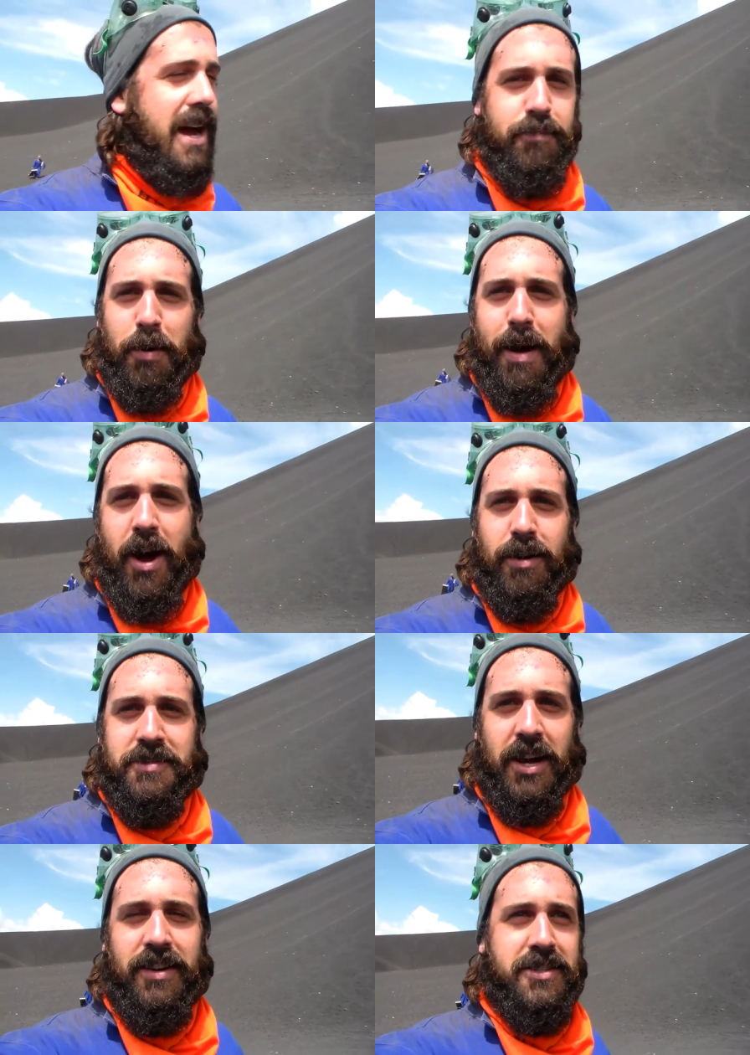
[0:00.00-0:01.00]
I put my
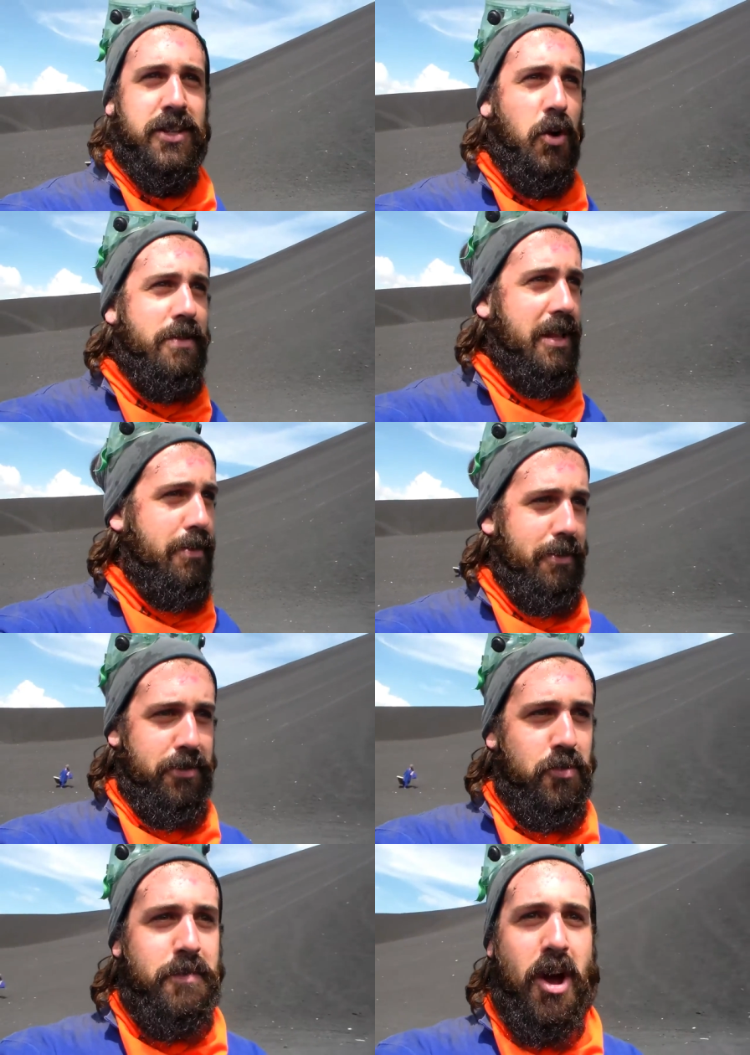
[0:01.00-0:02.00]
arms out and it slowed me a little bit, it
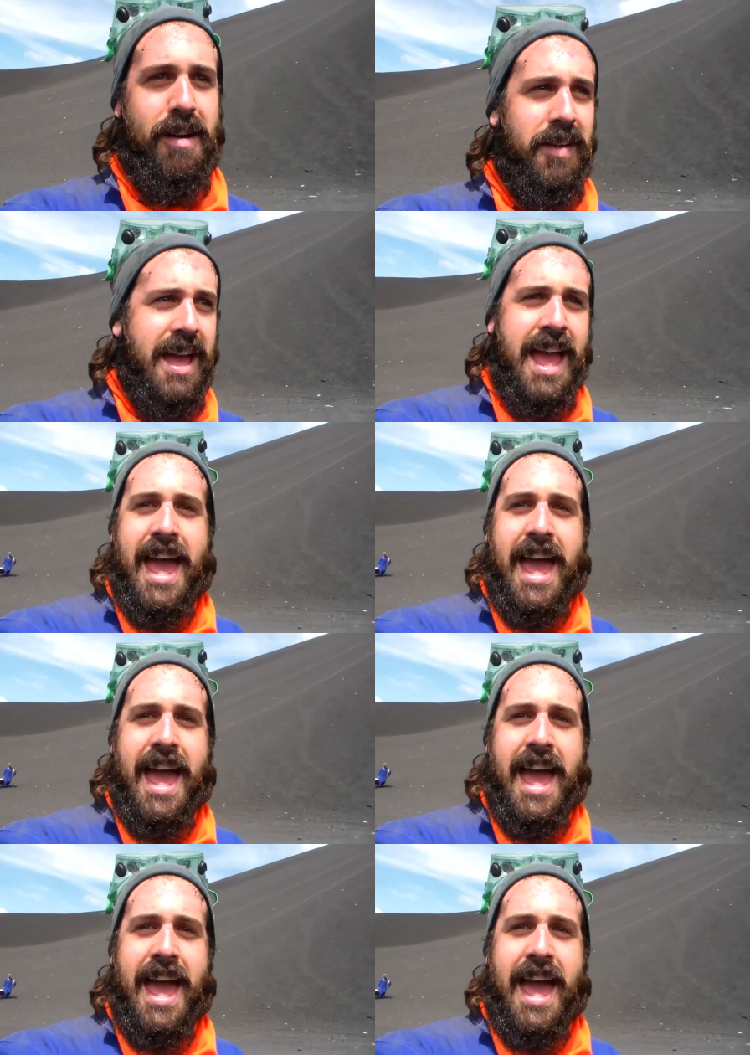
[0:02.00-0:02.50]
threw me off,